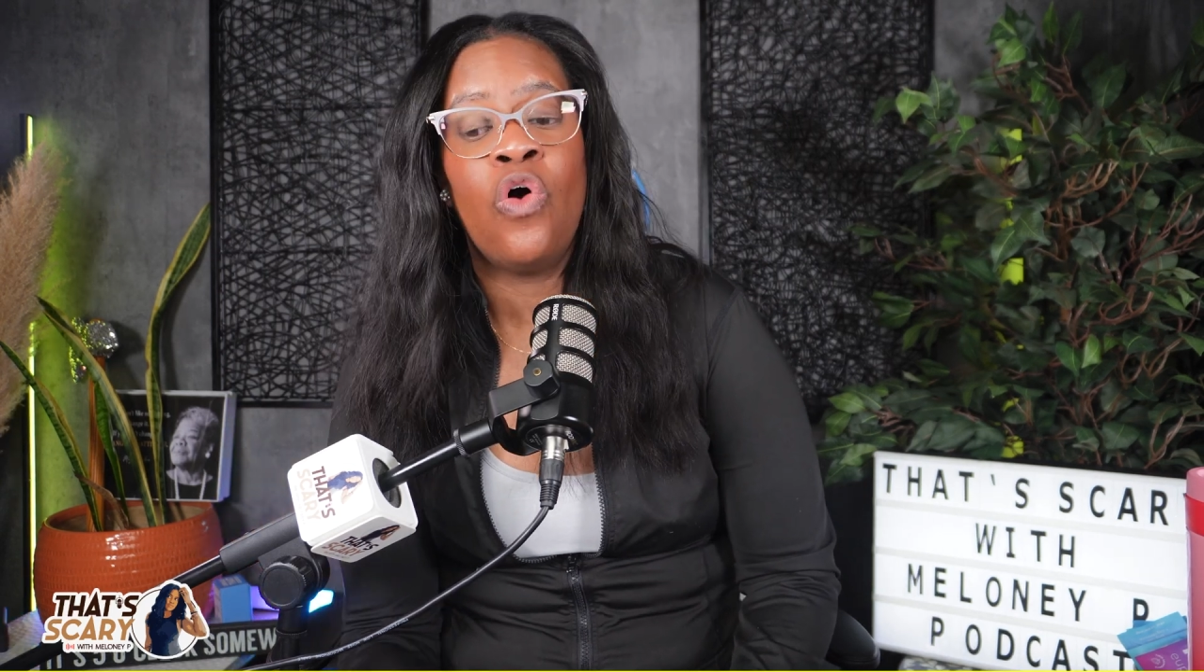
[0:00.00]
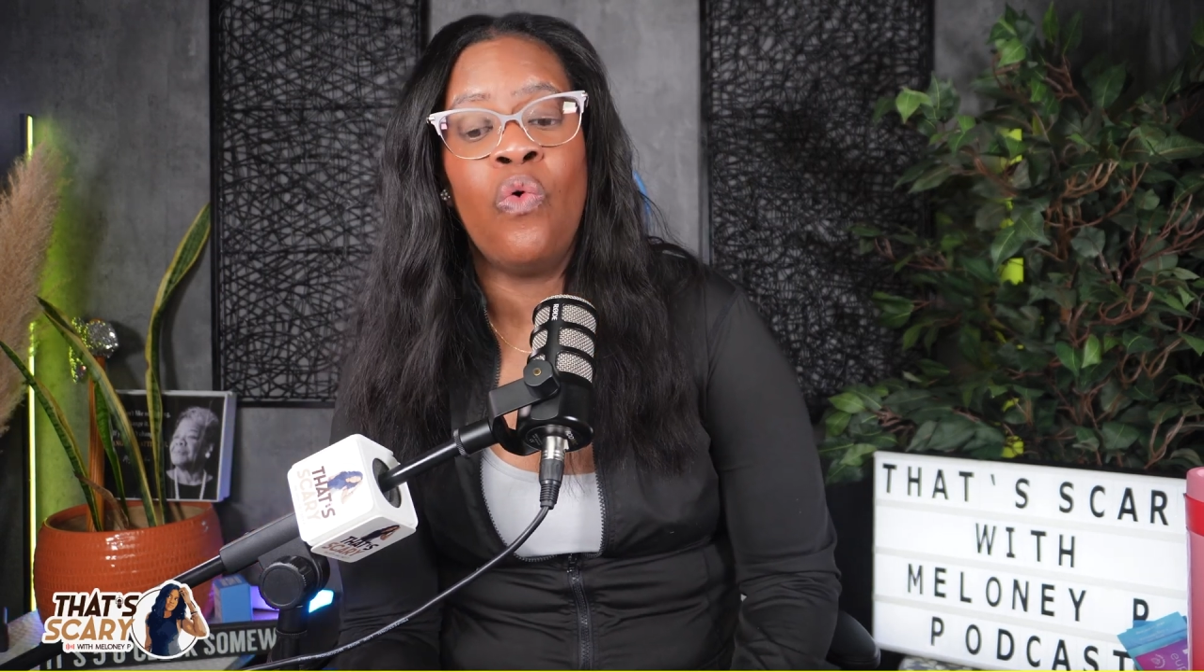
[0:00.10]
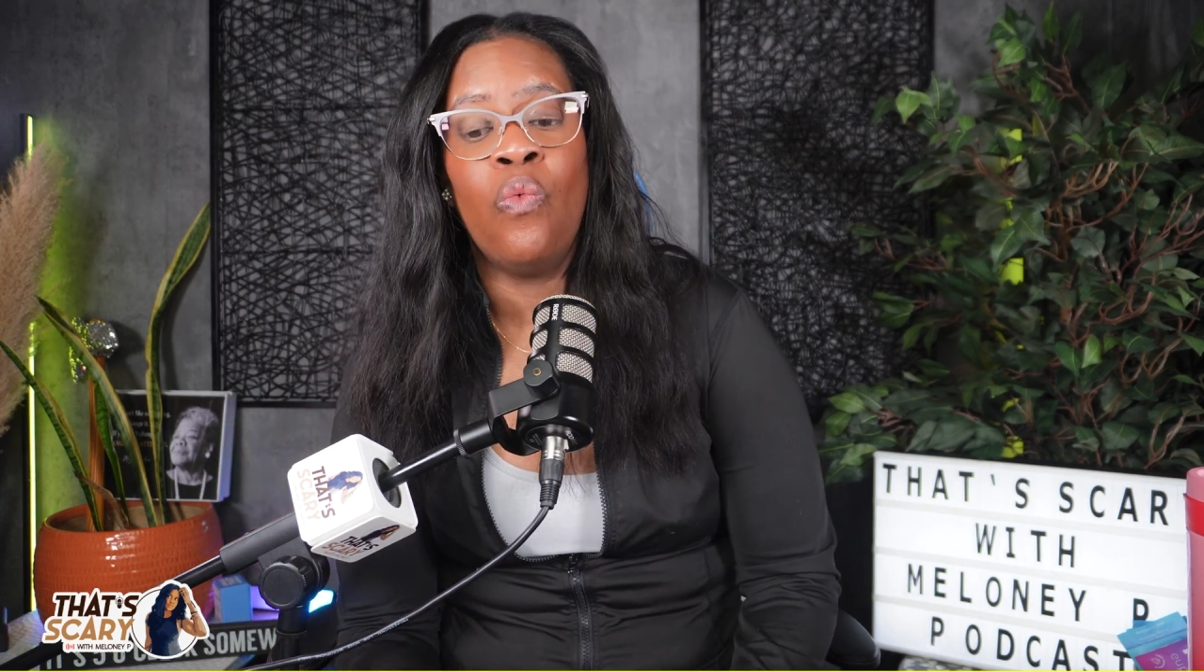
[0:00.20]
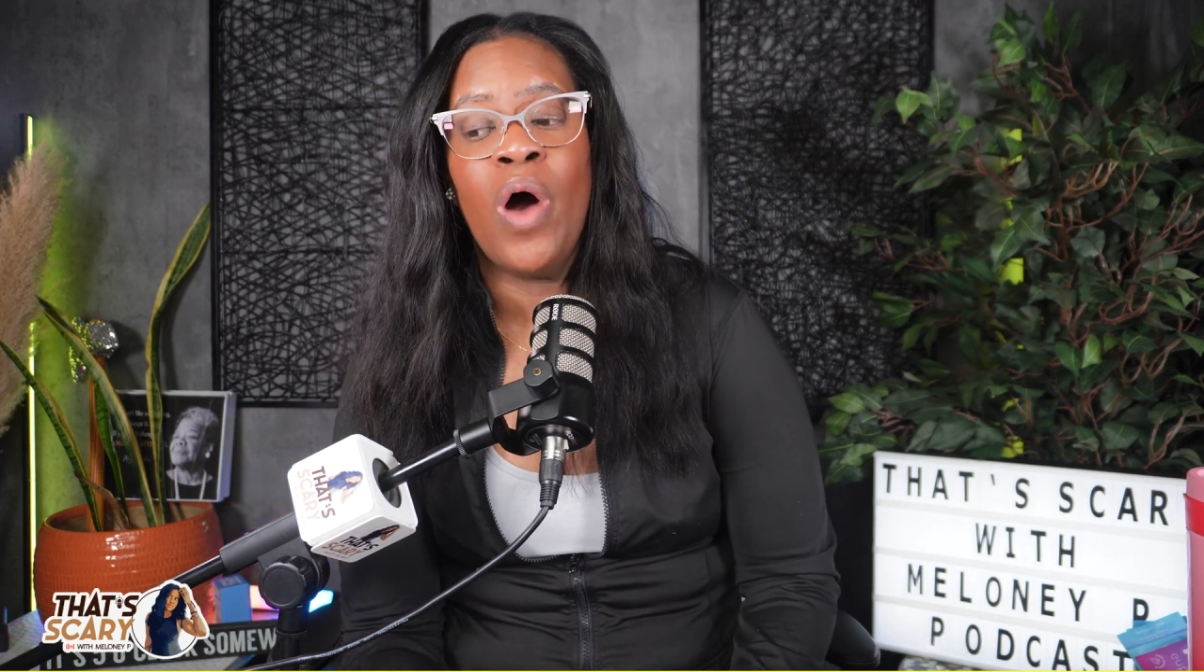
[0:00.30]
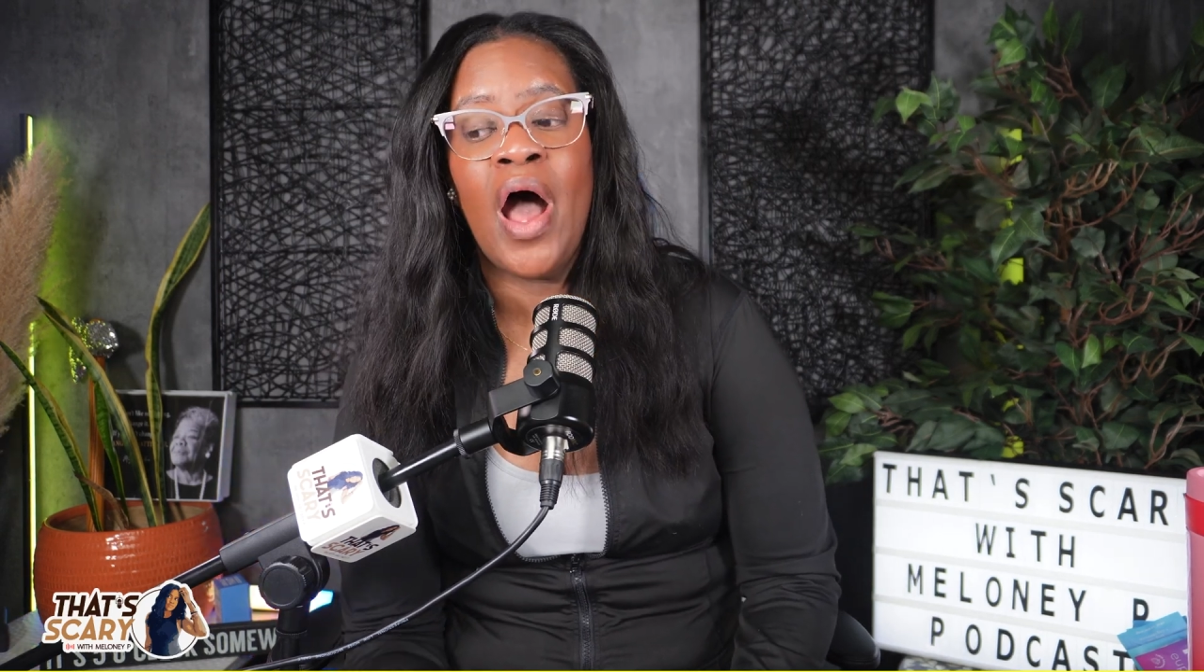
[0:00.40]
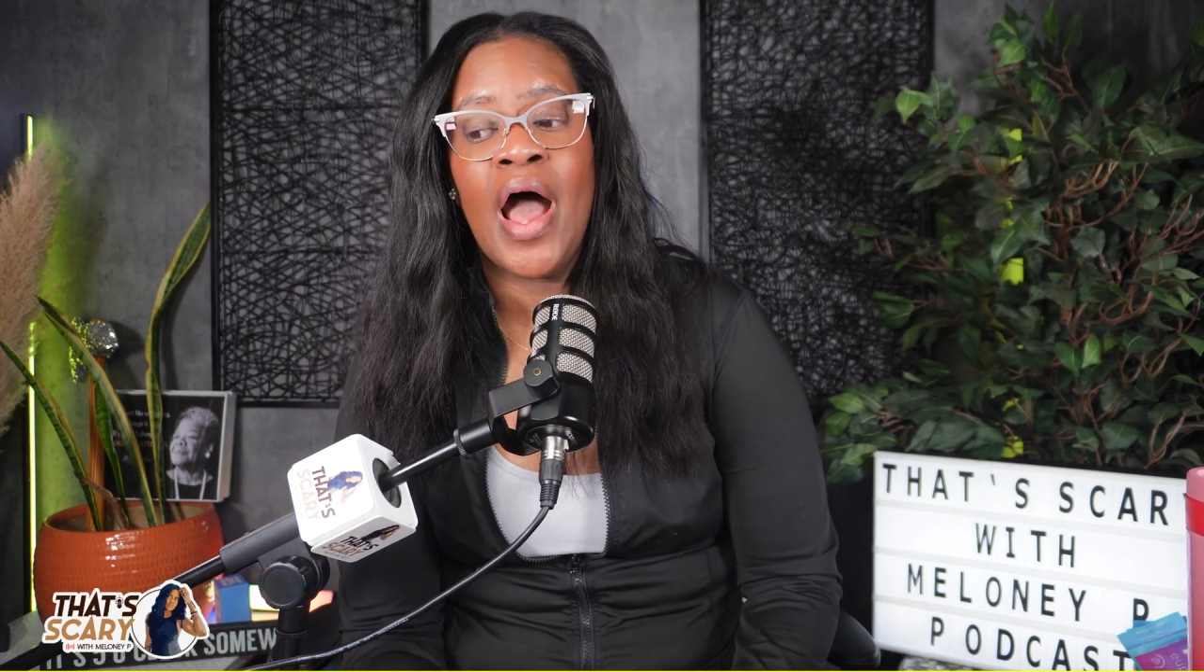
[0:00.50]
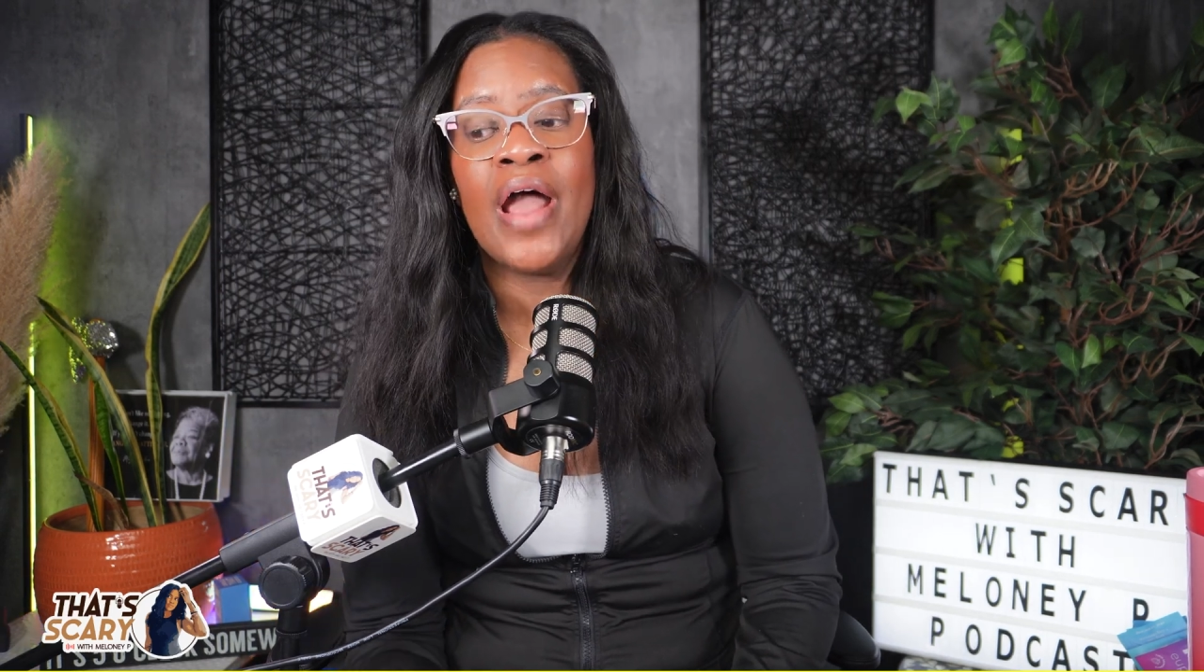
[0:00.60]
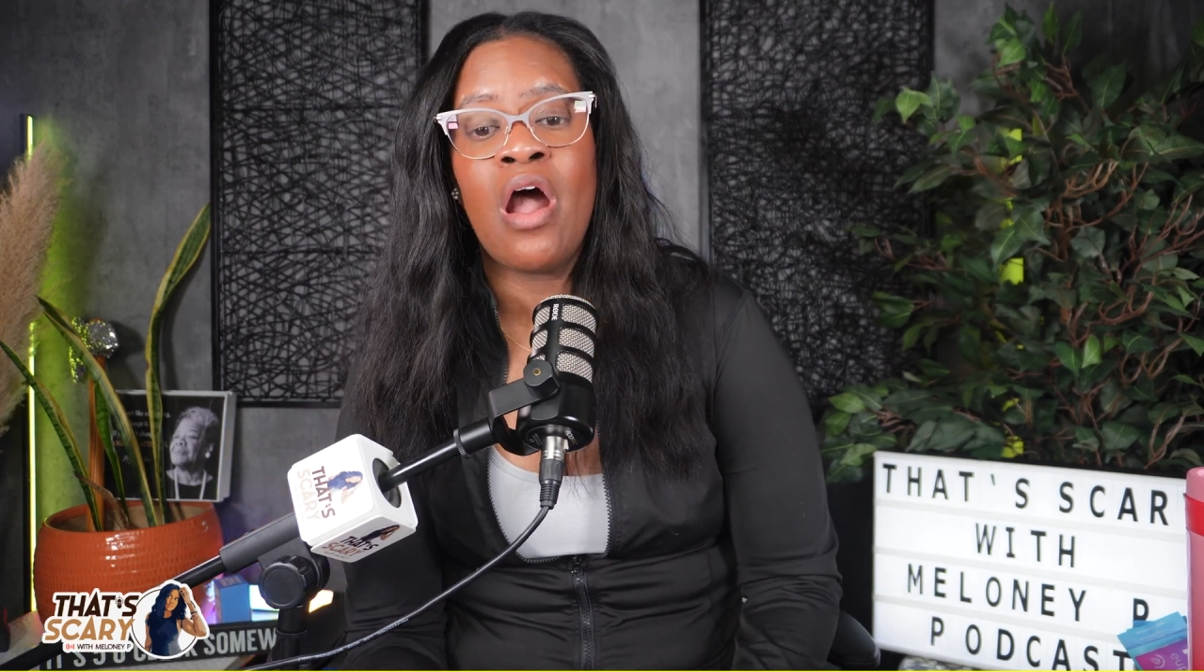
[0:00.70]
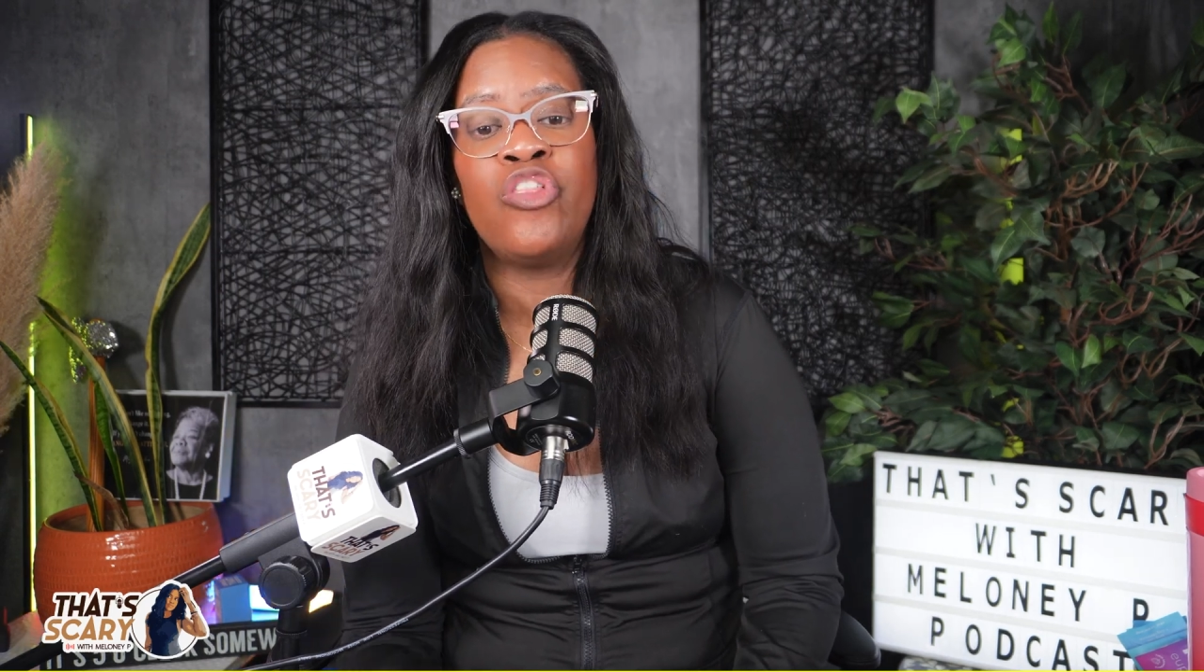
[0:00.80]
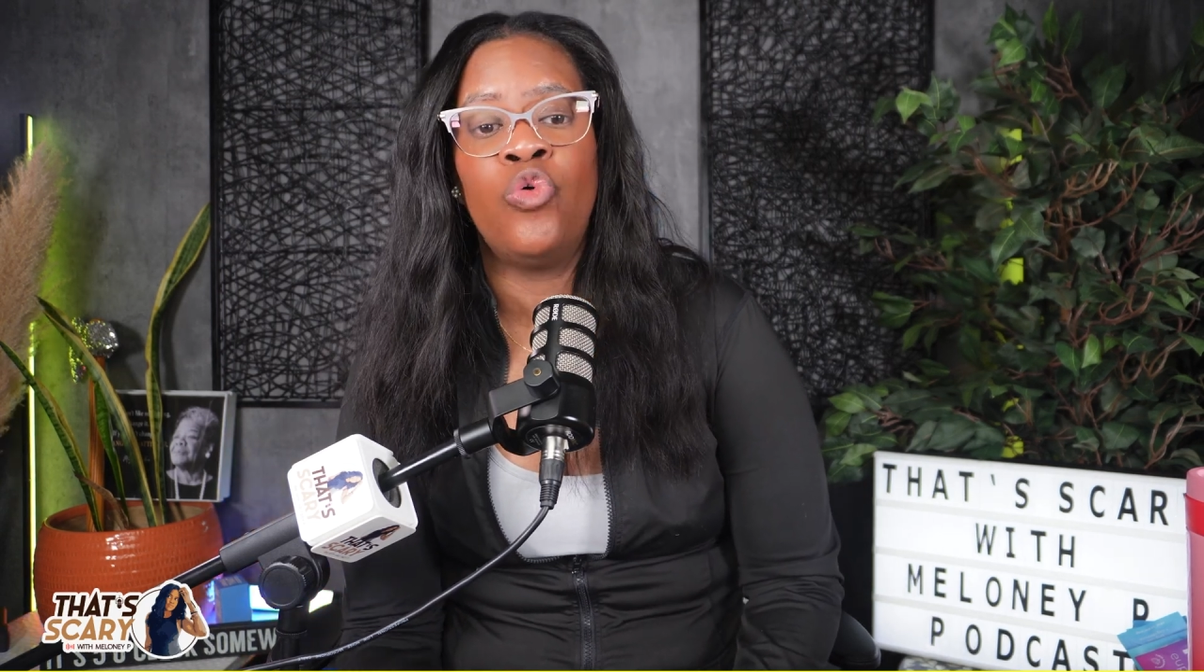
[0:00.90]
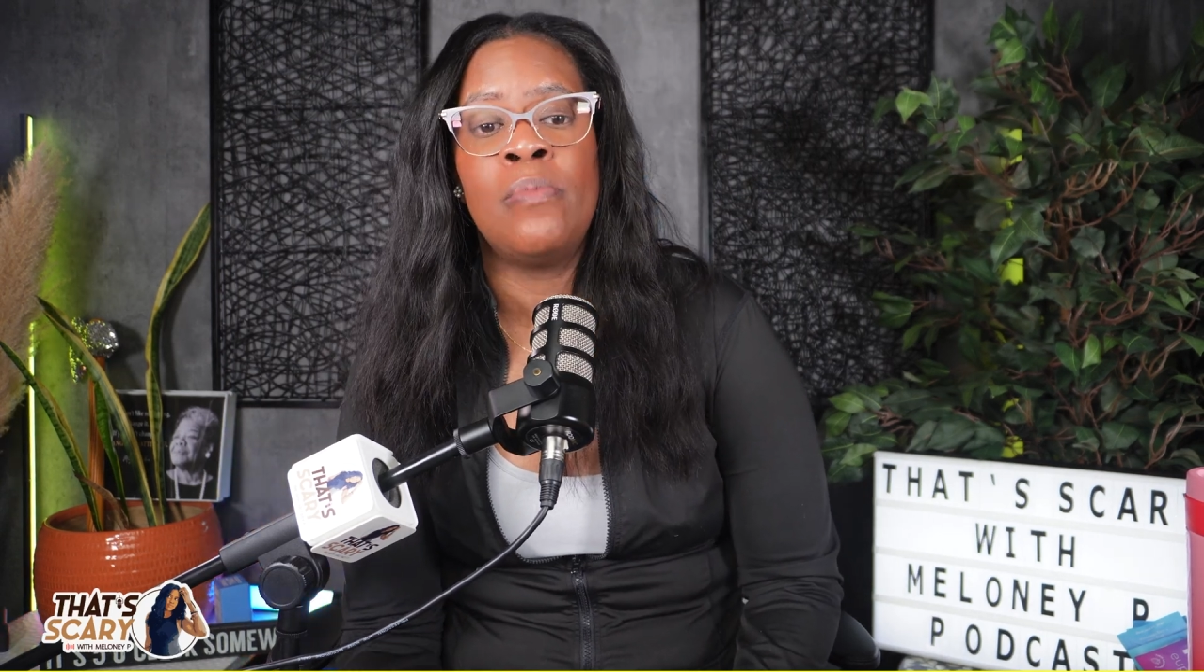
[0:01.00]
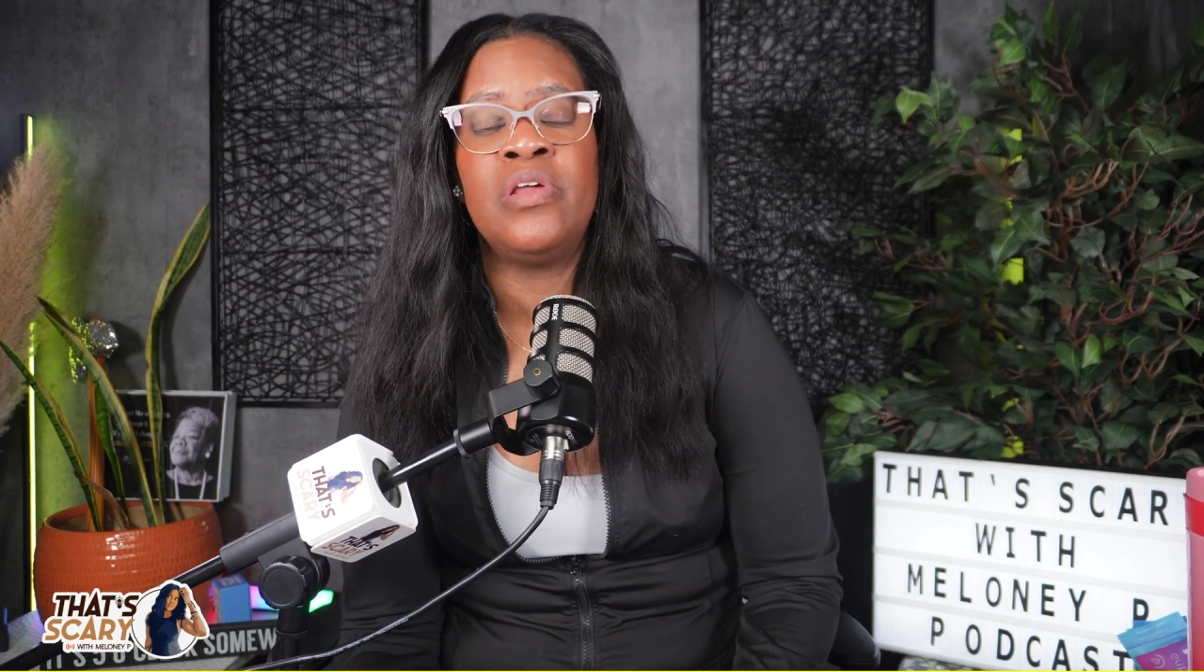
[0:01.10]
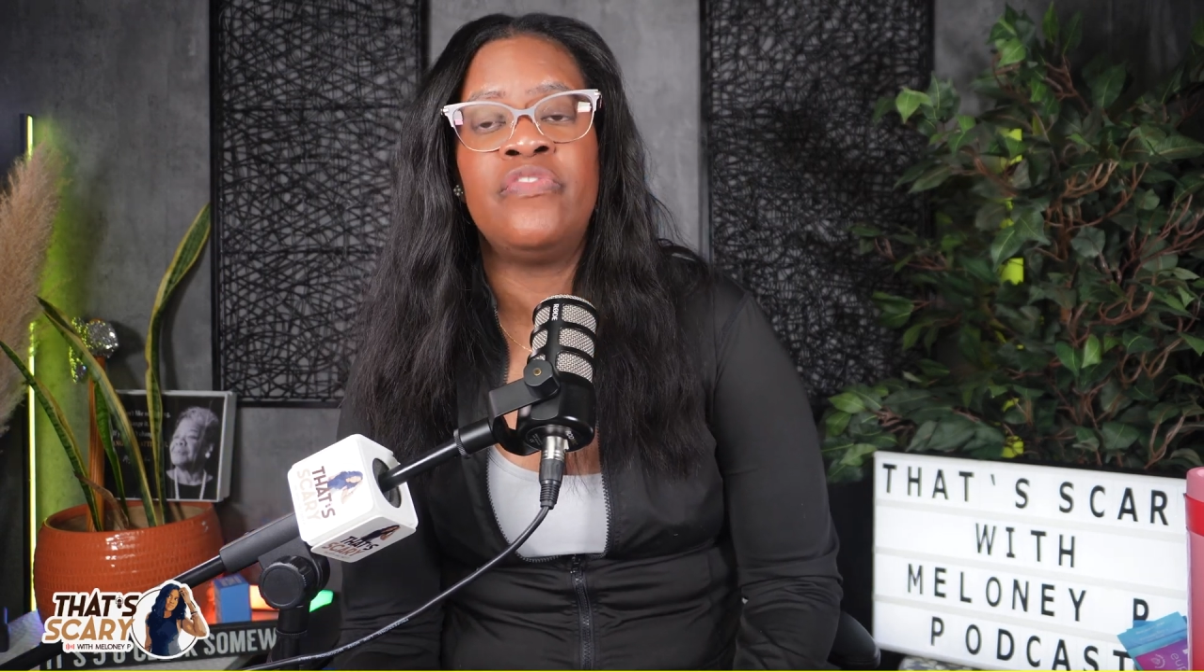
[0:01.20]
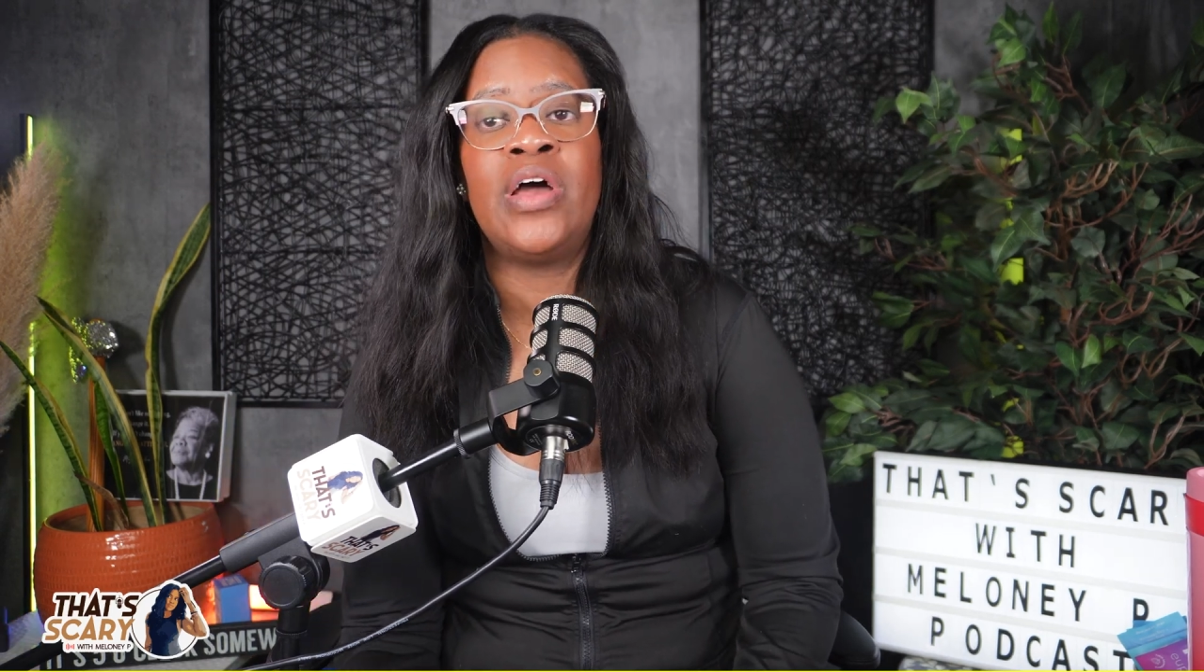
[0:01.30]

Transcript: Why are the women